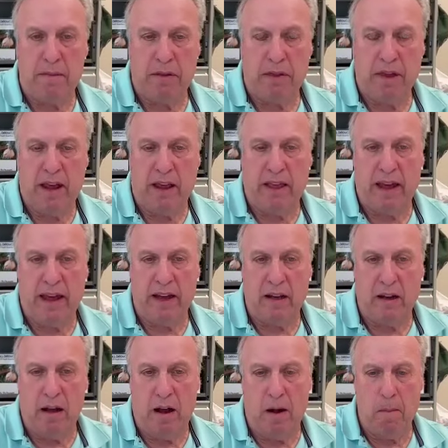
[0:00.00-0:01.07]
thing that
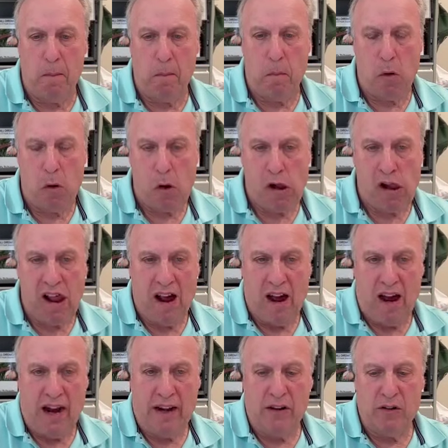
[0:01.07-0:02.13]

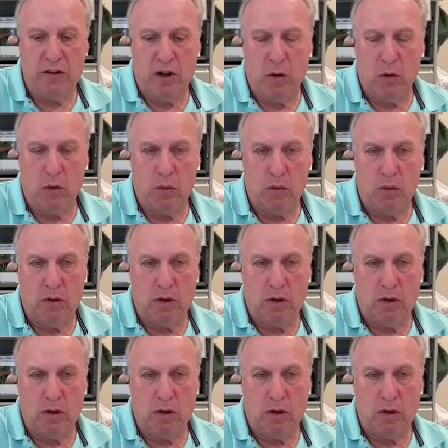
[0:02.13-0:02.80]
I don't know.